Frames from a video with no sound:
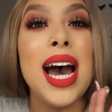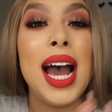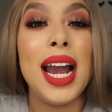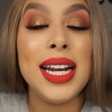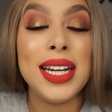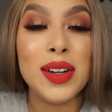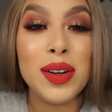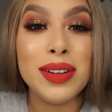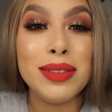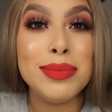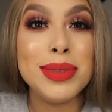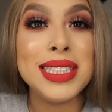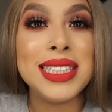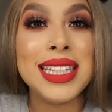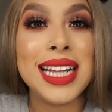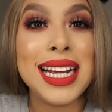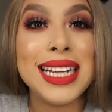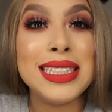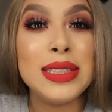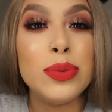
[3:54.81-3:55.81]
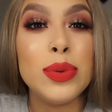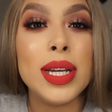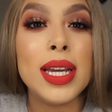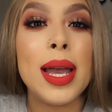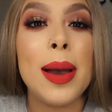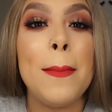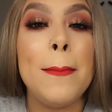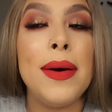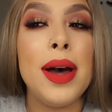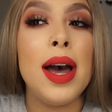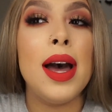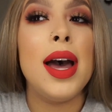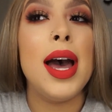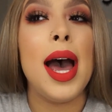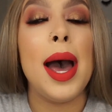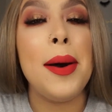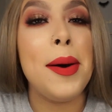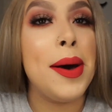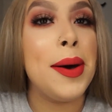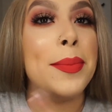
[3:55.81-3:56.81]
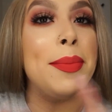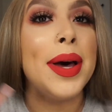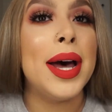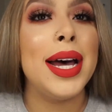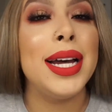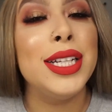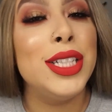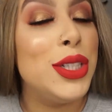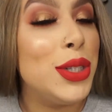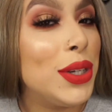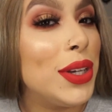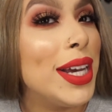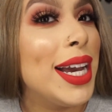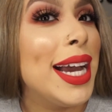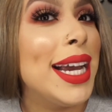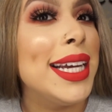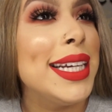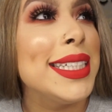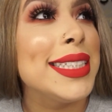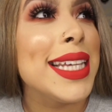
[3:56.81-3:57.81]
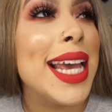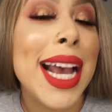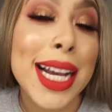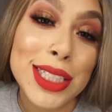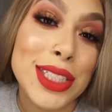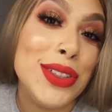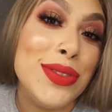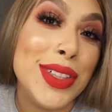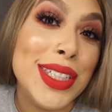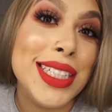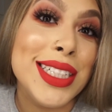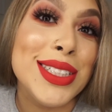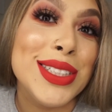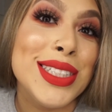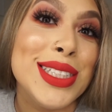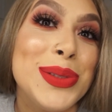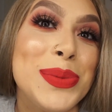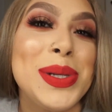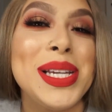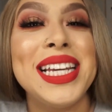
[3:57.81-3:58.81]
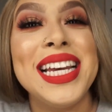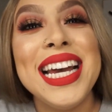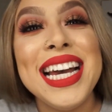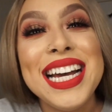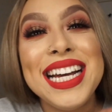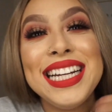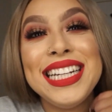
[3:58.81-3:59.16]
I know I missed last week, but I'm um, uh, do you guys extra videos this week.